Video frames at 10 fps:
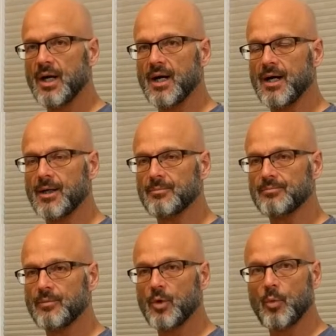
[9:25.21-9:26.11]

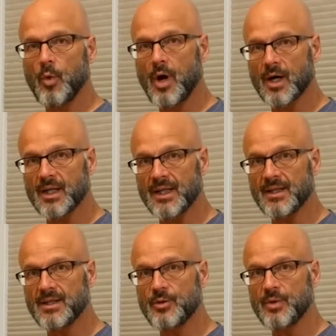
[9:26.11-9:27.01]
walking
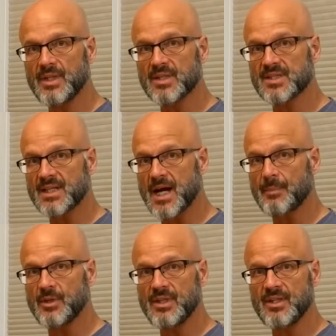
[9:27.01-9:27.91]
and you need to
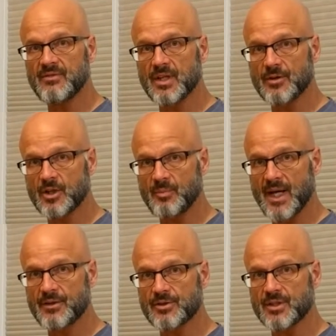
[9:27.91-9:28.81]
stop, you need to give another
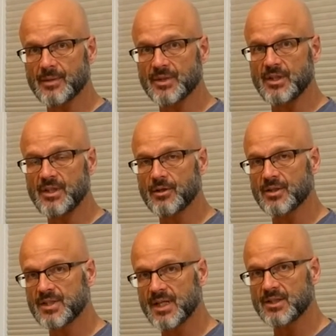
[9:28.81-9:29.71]
command or something, you need
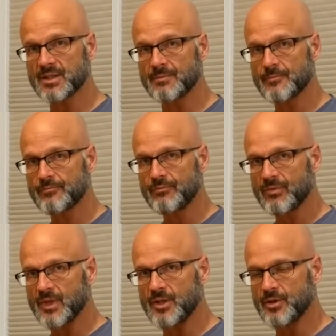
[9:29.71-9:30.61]
her attention,
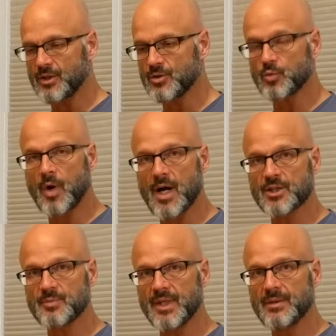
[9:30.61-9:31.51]
then you can use
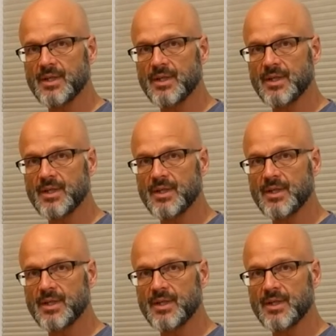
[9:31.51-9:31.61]
watch me.